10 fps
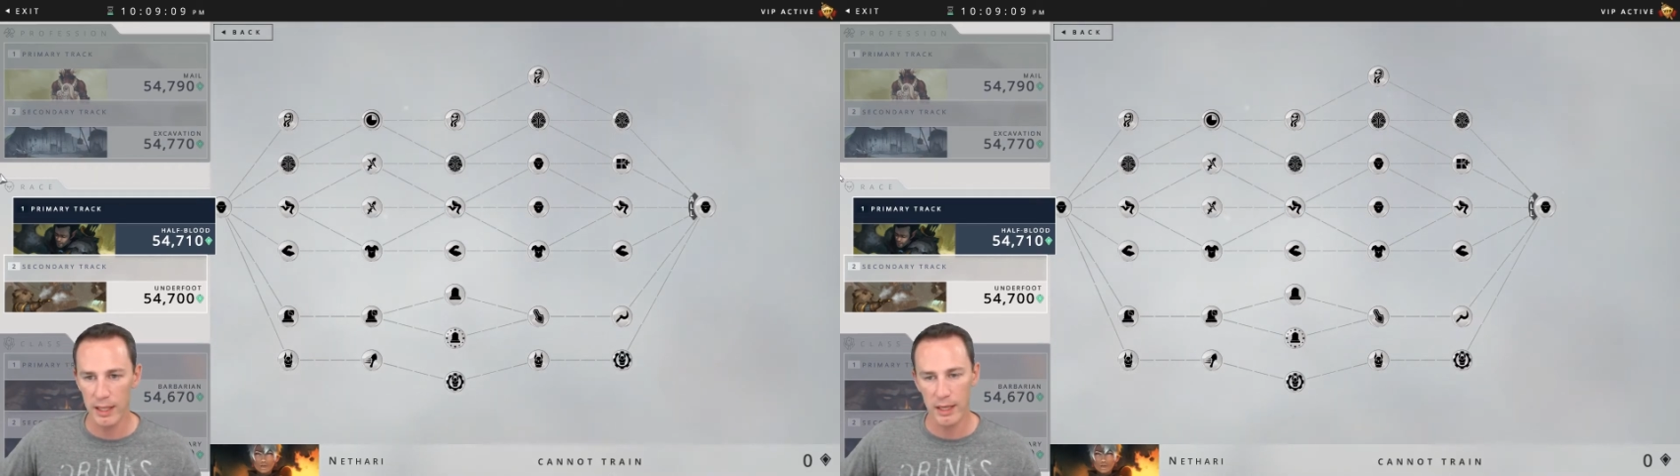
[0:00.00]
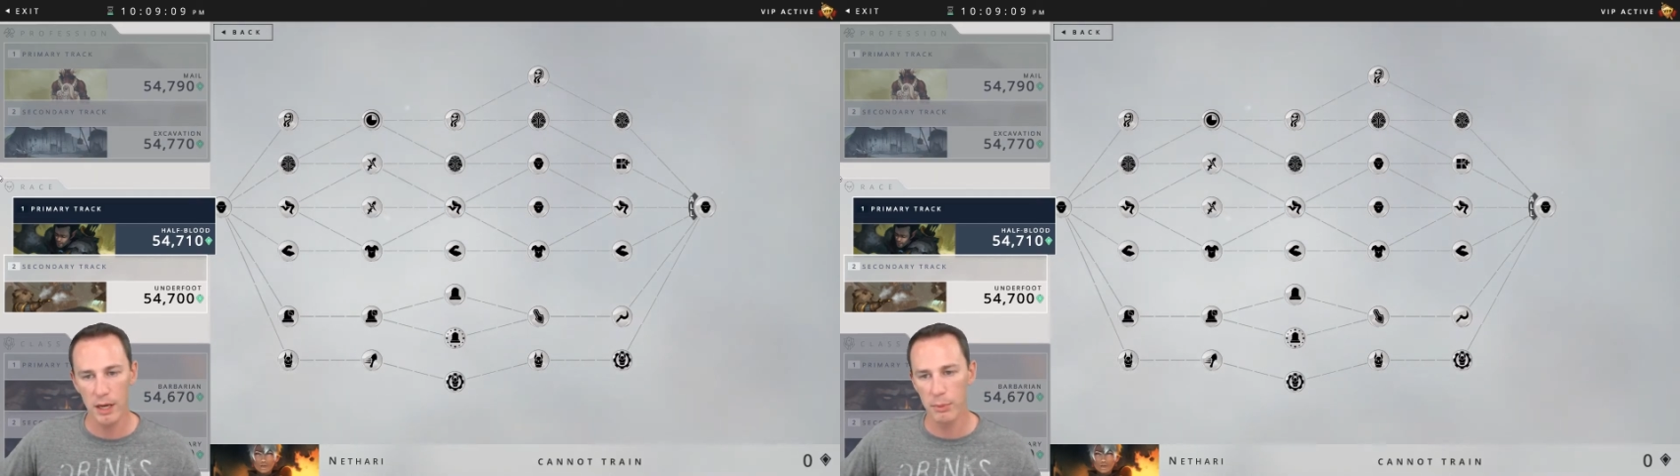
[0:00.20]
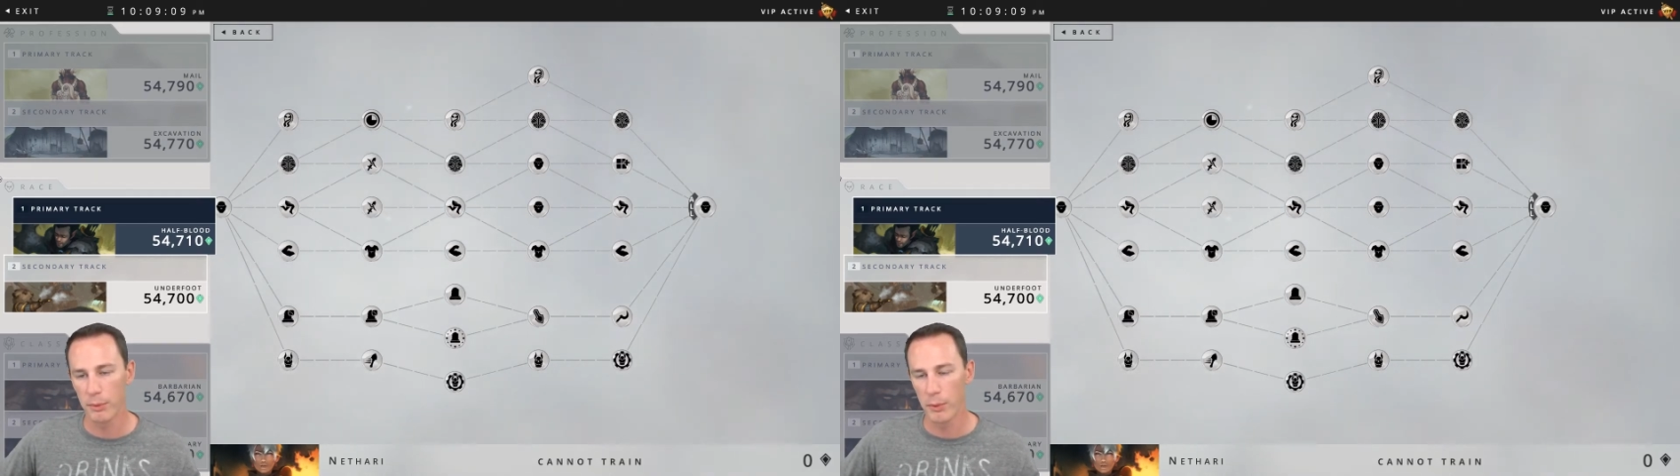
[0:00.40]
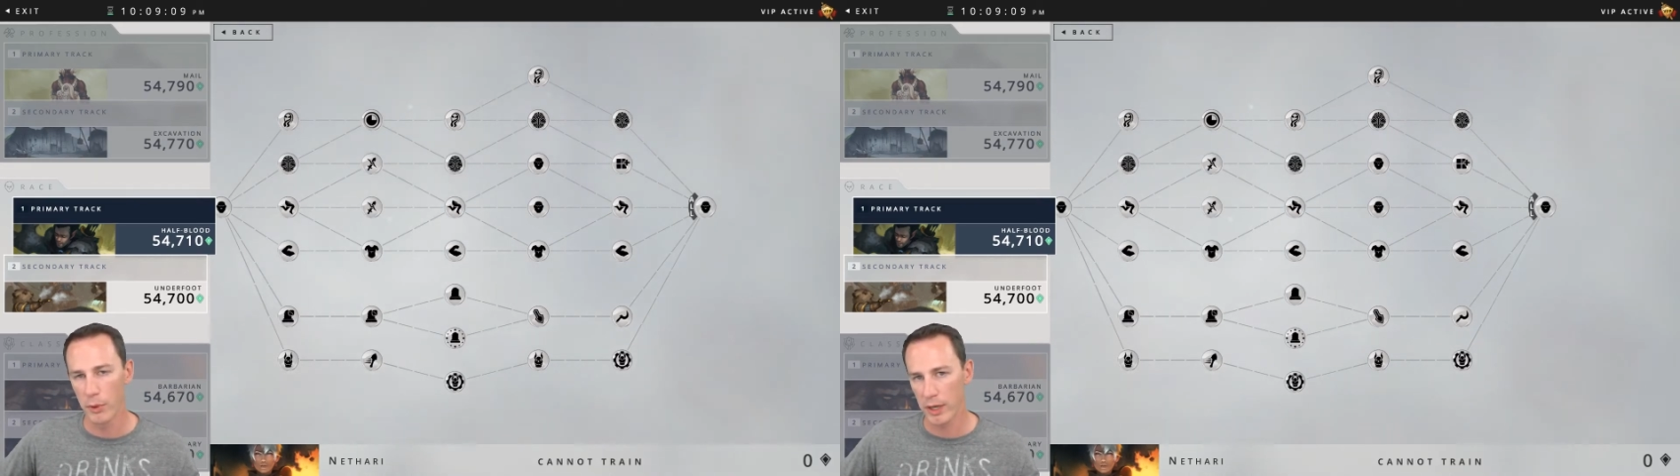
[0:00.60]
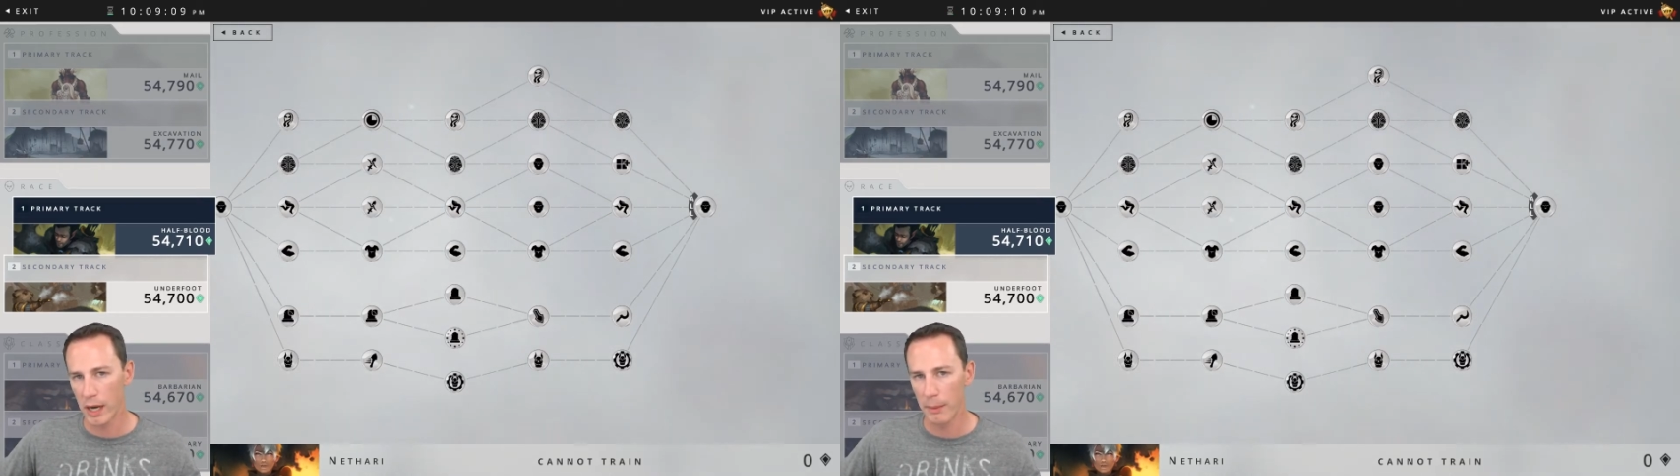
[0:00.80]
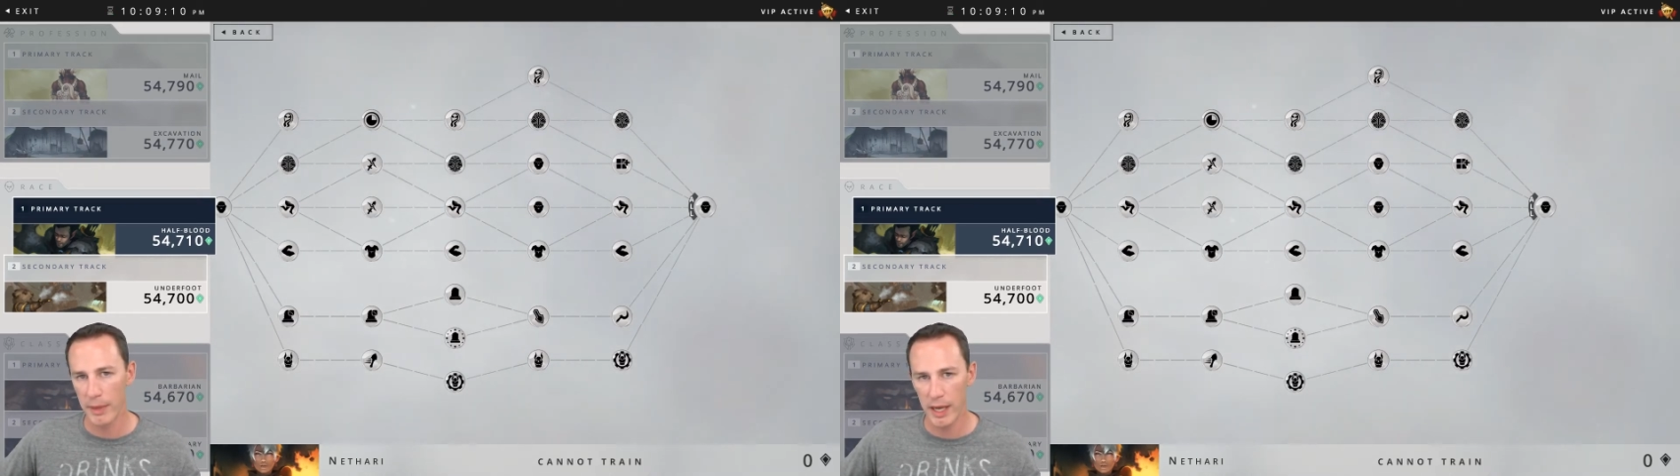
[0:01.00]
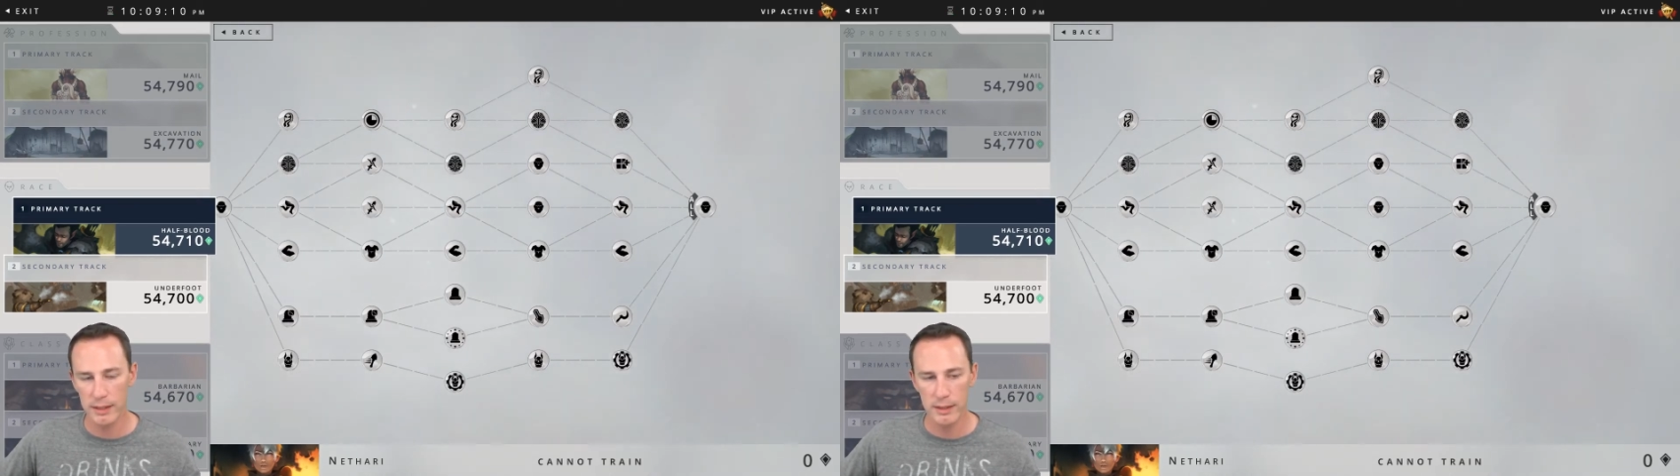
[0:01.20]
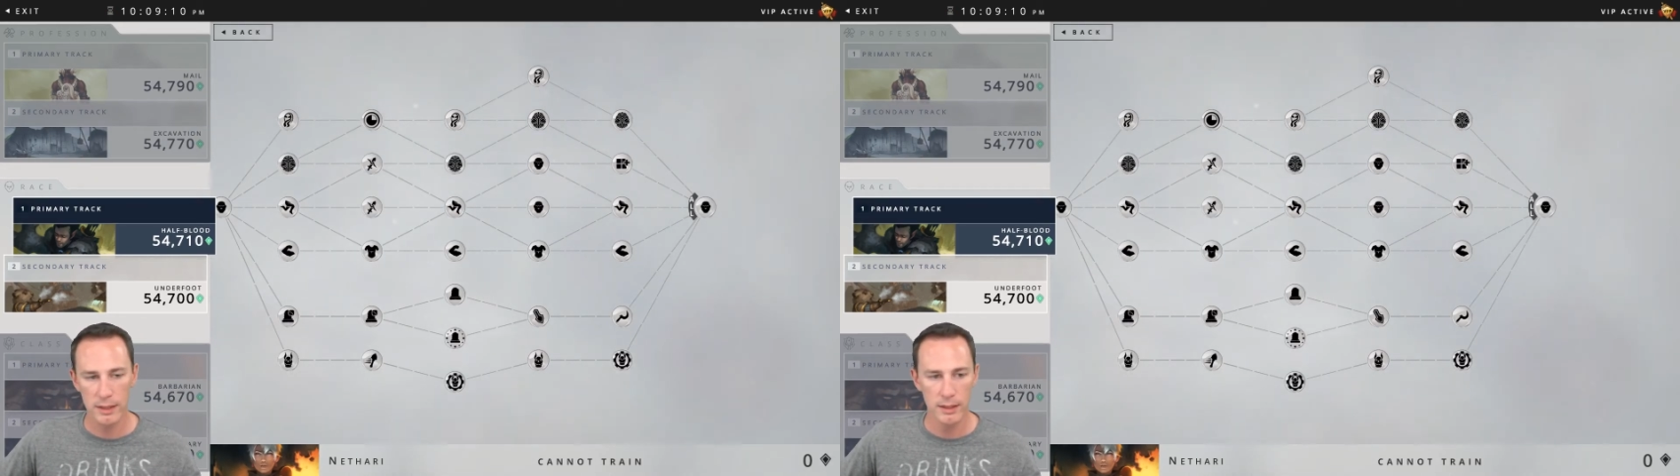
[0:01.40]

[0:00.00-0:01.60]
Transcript: a couple more combat